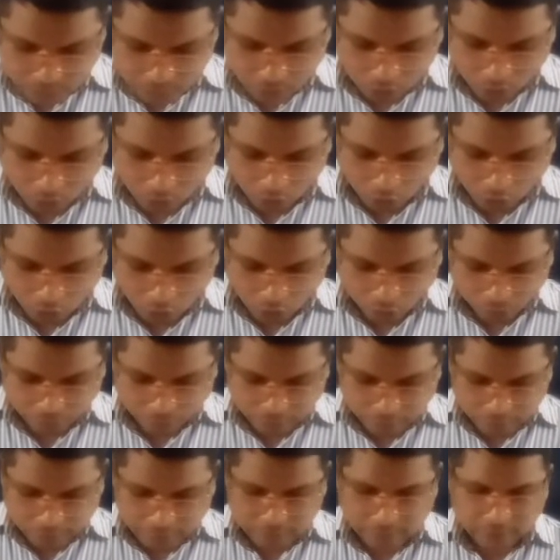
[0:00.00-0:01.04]
of
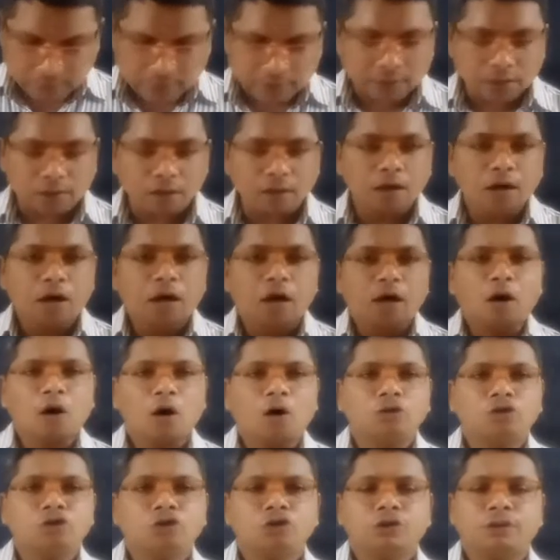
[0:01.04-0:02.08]
his
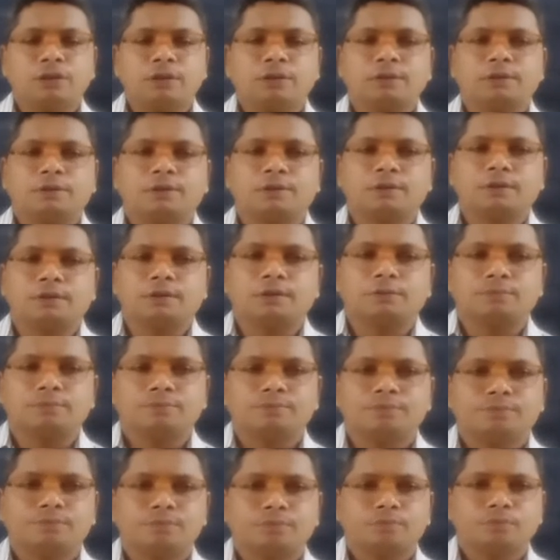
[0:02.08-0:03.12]
conscience.
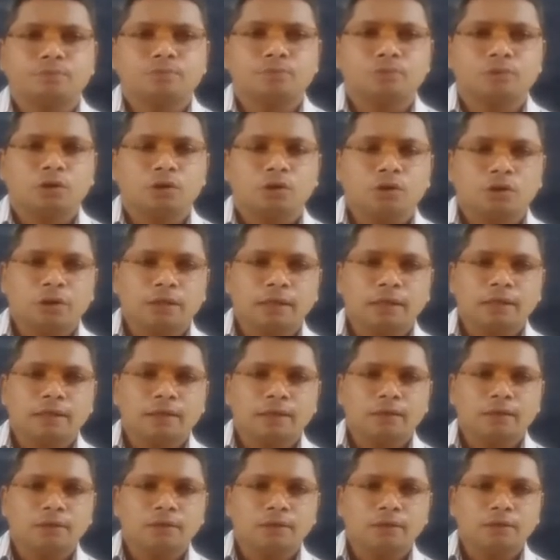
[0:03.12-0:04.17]
Okay,
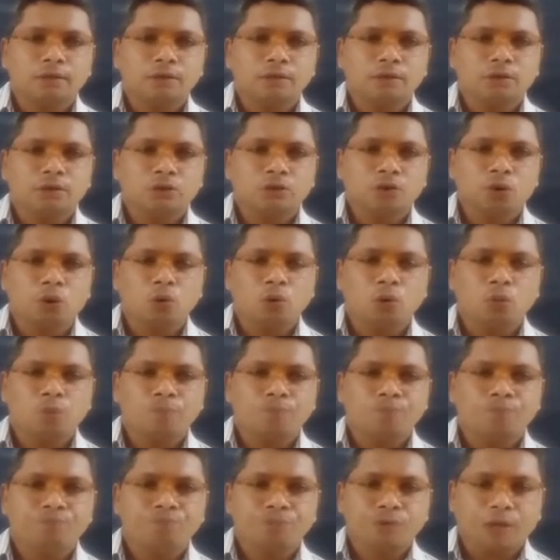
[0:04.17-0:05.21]

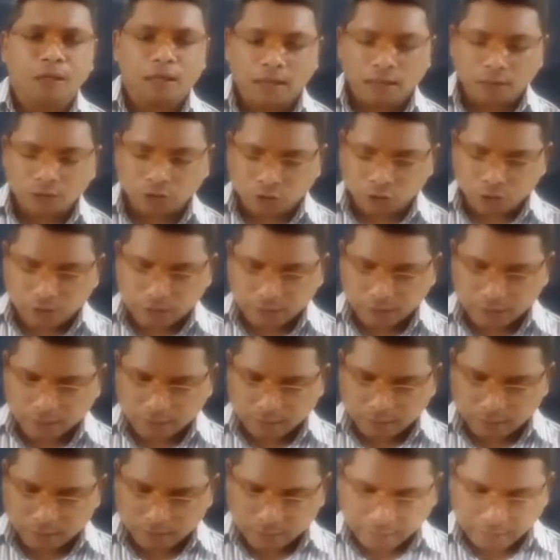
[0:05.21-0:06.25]
so
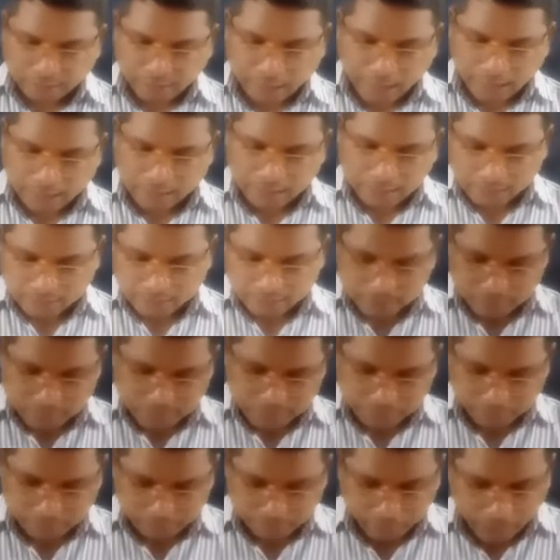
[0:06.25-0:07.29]
actually directly he
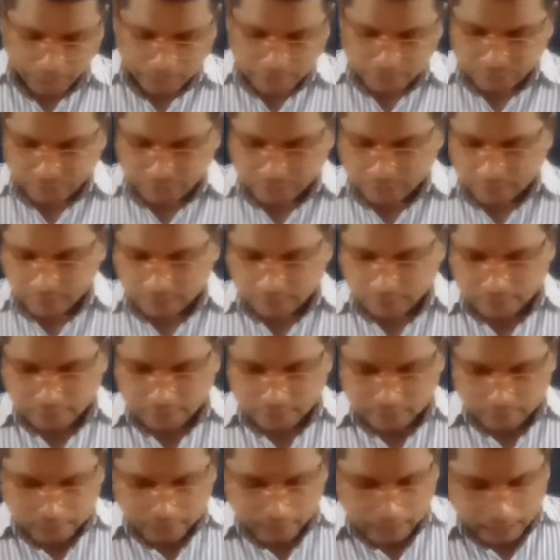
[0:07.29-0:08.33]
replied there,
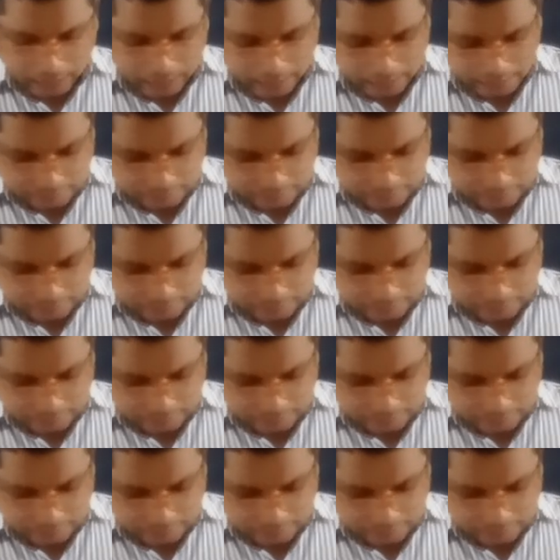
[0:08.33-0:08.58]
and